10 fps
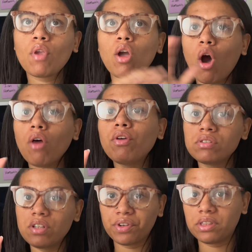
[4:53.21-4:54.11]
all those
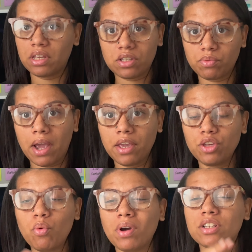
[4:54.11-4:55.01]
different things, right?
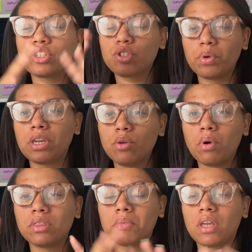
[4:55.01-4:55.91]
You want a suite. You
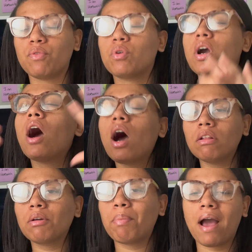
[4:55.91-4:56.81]
want them to give you
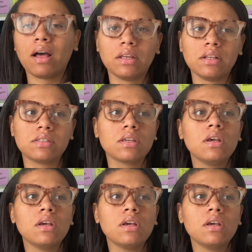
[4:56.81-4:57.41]
color palettes,